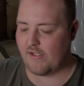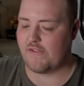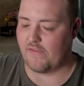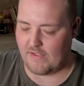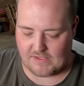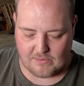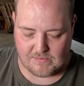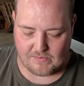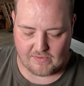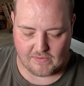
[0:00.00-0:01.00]
useful this comes
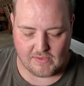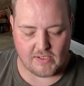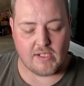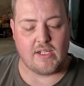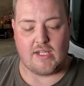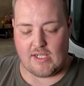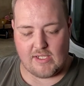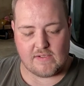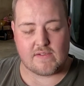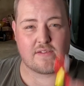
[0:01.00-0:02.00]
with
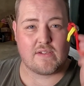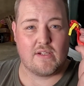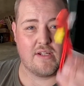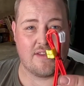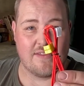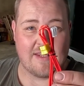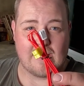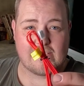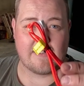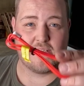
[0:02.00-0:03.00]
is this,